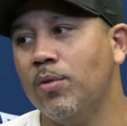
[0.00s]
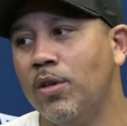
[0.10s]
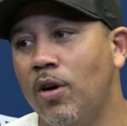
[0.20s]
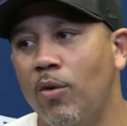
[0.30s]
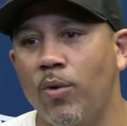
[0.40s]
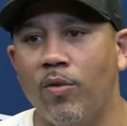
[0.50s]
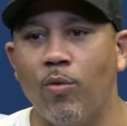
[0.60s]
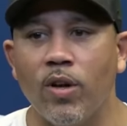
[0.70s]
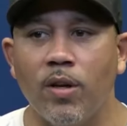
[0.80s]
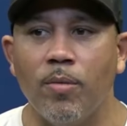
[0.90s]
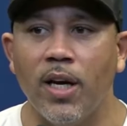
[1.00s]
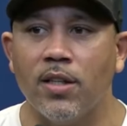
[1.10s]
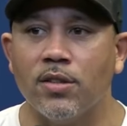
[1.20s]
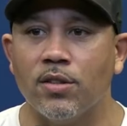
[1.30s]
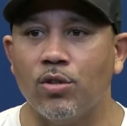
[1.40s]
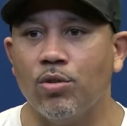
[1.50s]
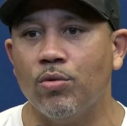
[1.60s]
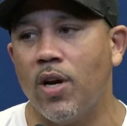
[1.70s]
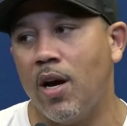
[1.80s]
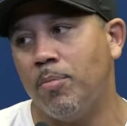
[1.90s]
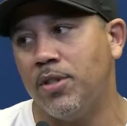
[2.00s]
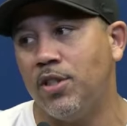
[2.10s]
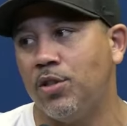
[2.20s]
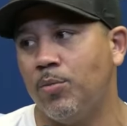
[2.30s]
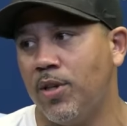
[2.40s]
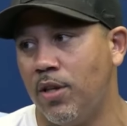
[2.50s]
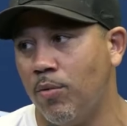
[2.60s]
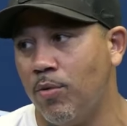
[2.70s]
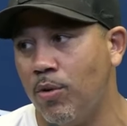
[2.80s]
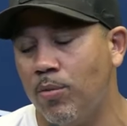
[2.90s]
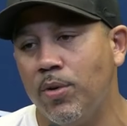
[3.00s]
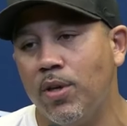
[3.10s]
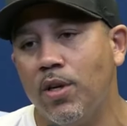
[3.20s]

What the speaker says: You know, we've really made this a true competition within the room.